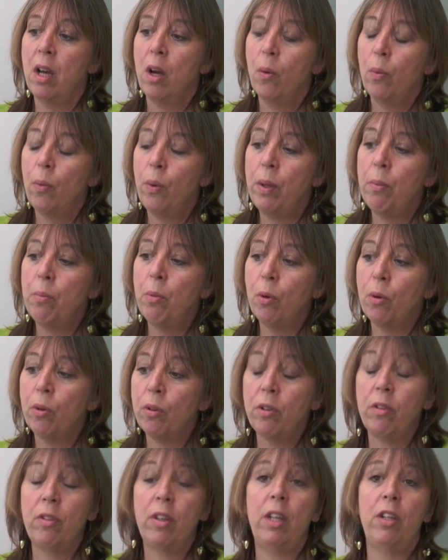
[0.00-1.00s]
we brought
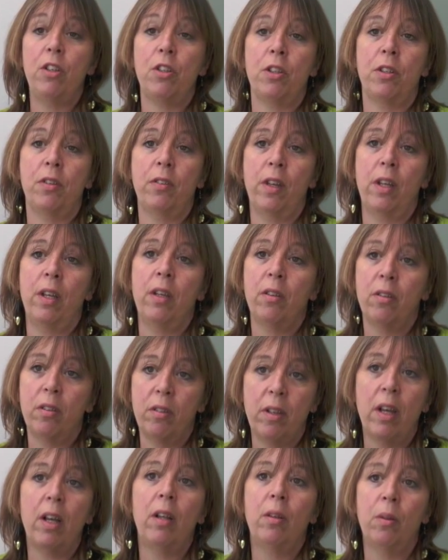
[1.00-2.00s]
the teachers in to
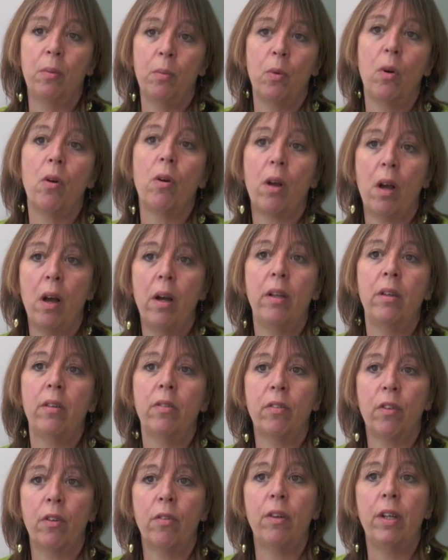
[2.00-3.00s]
tell them what kind
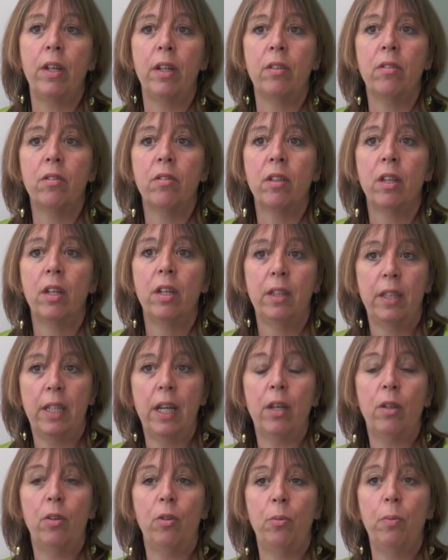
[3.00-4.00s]
of careers
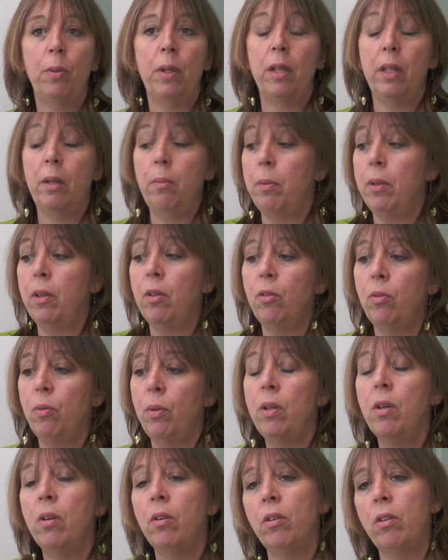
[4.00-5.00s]
there could be because
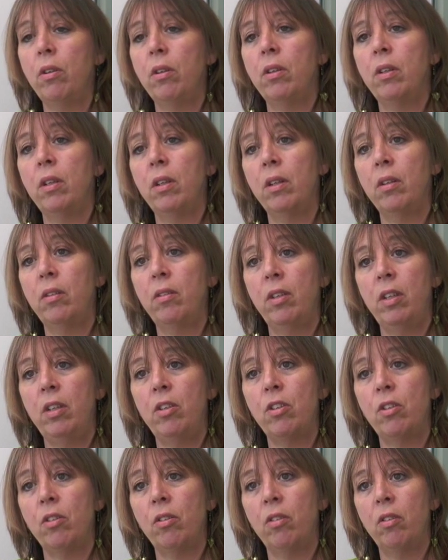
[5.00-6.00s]
we know that the
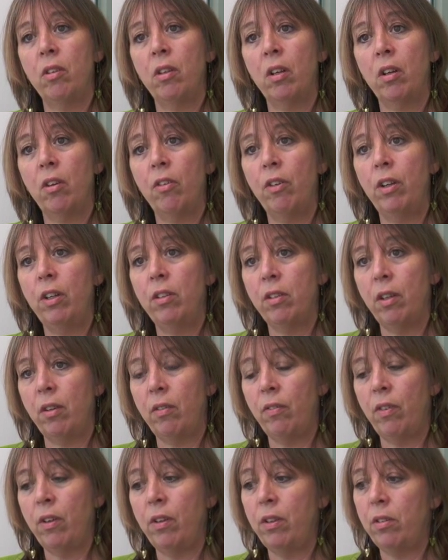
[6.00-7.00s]
teachers are the careers
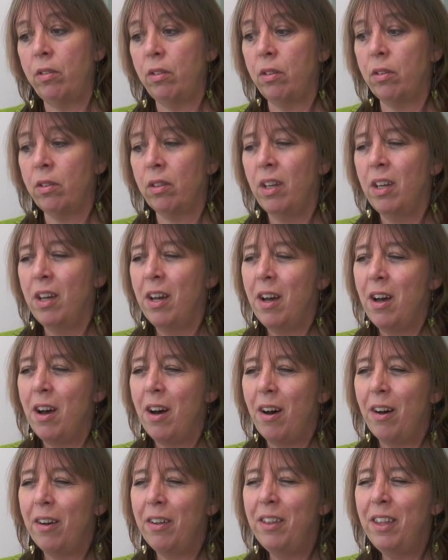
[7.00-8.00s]
advisors.
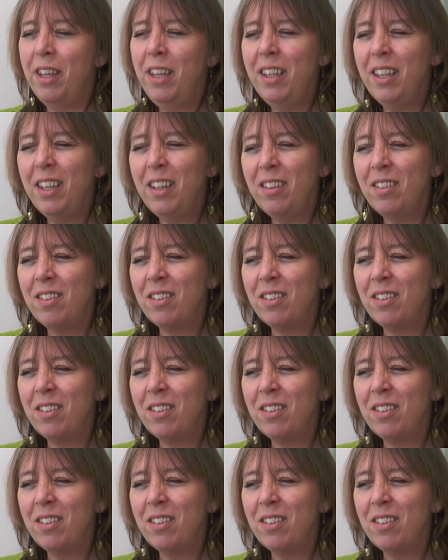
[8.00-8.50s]
I think there's